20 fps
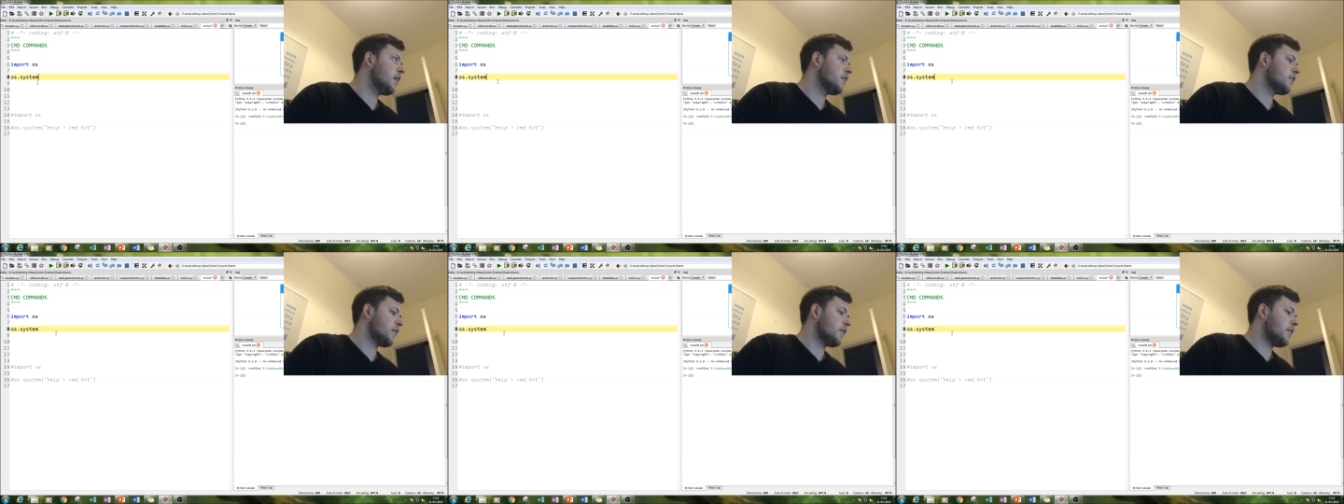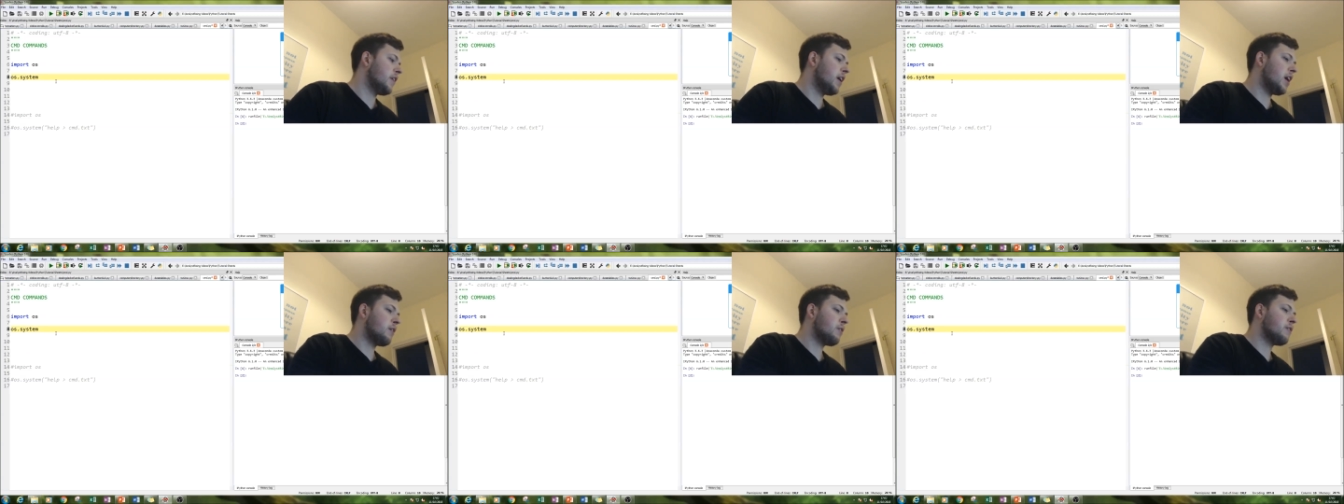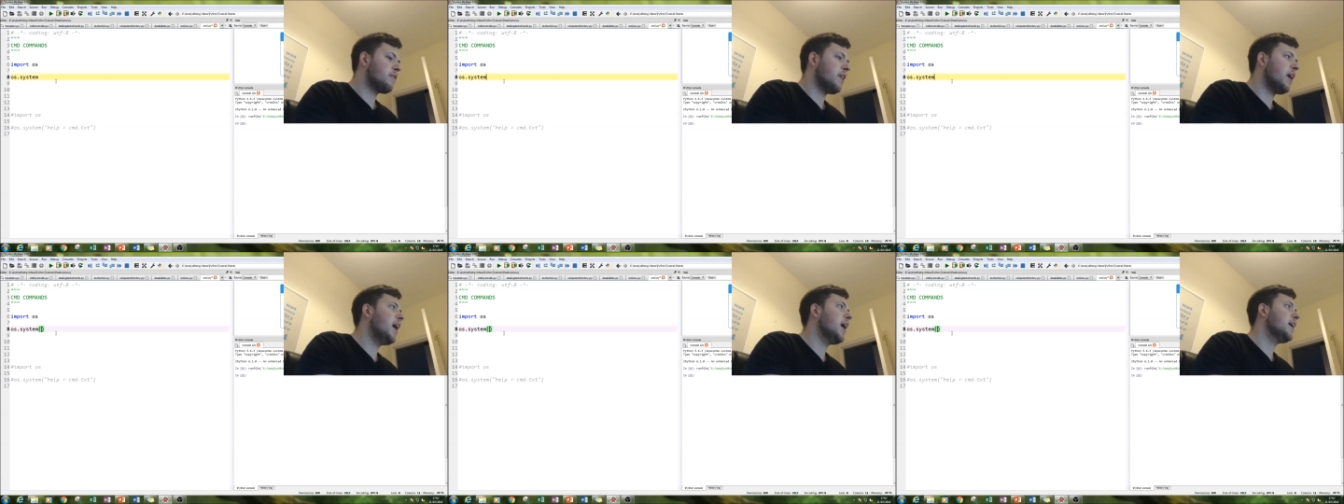So now
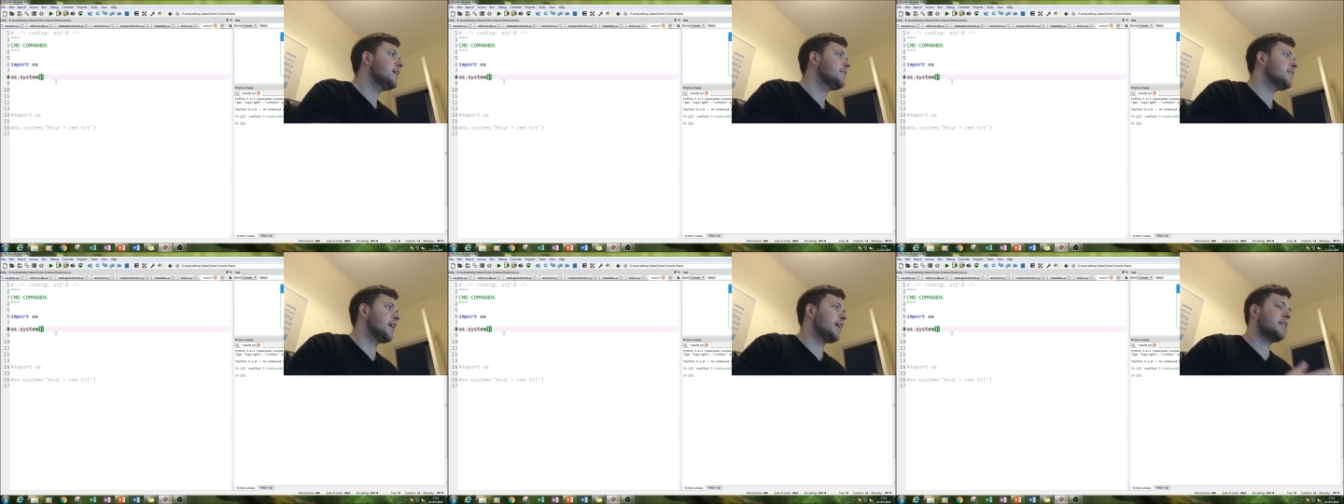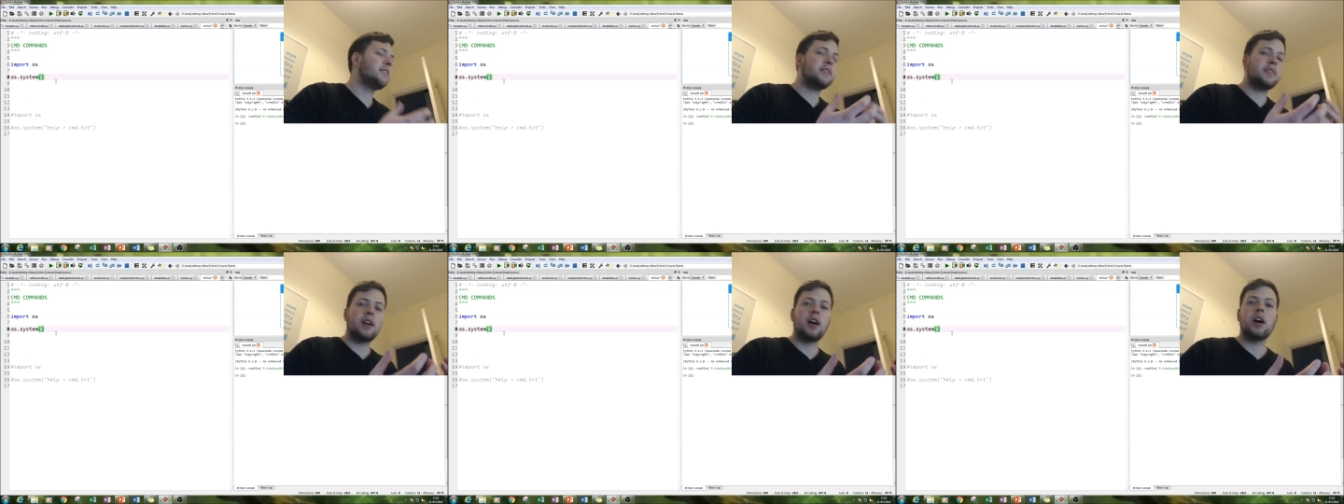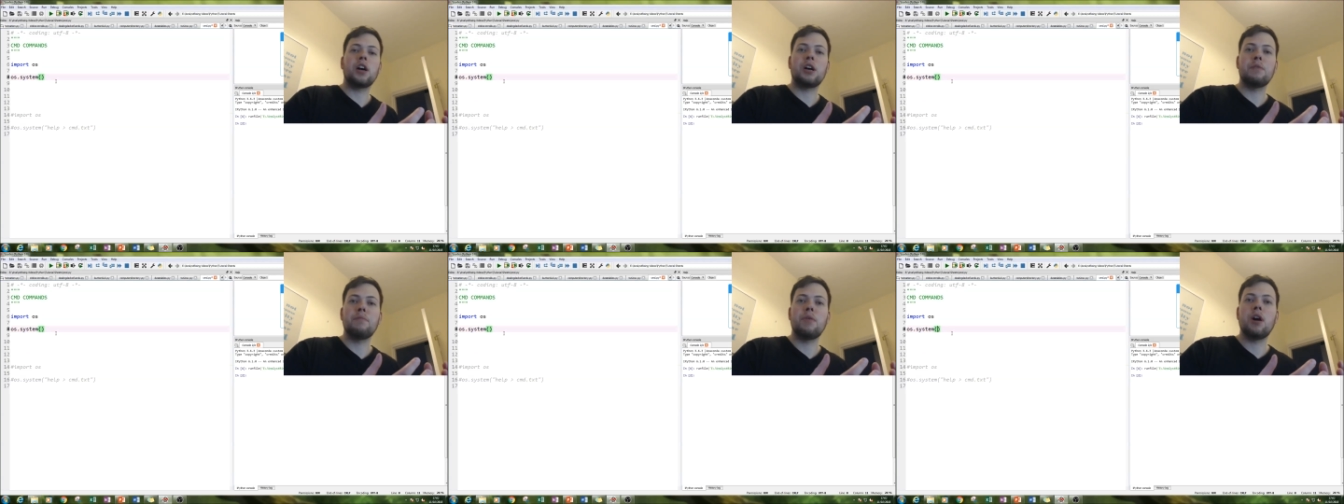we've accessed
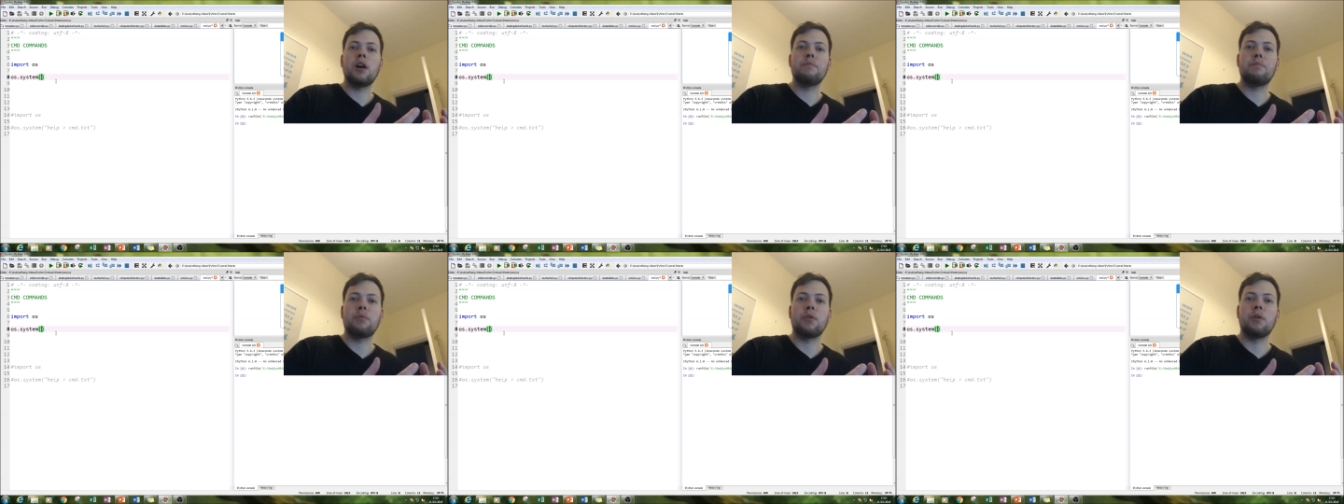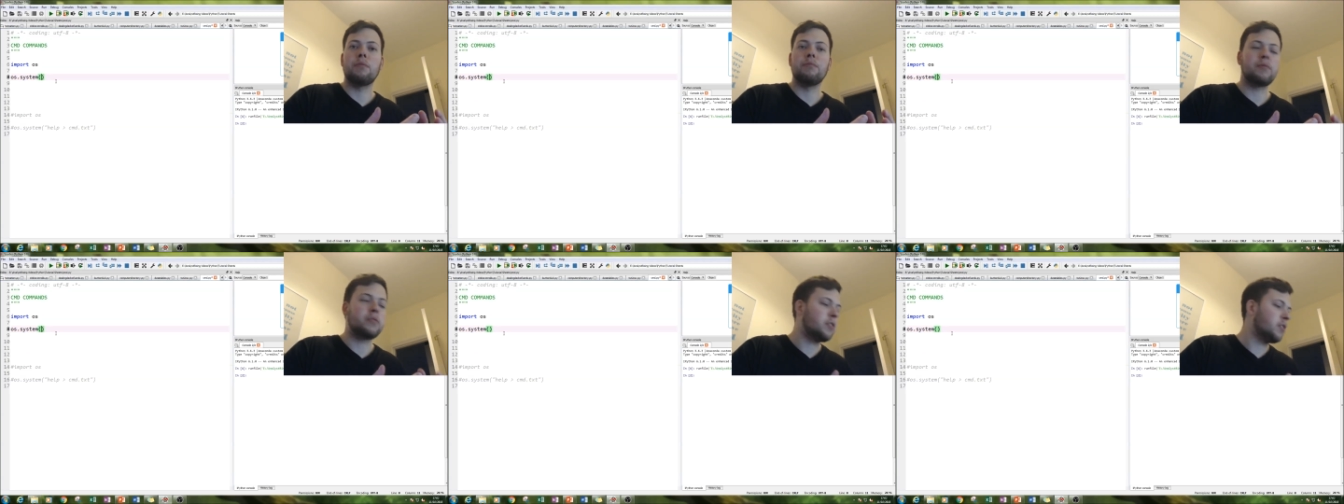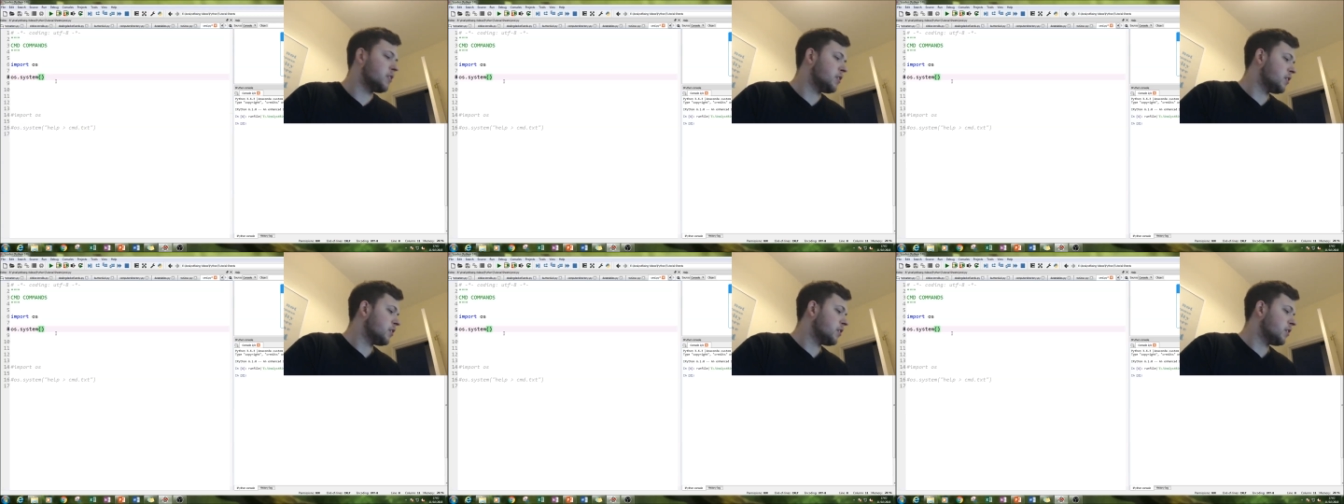our command prompt.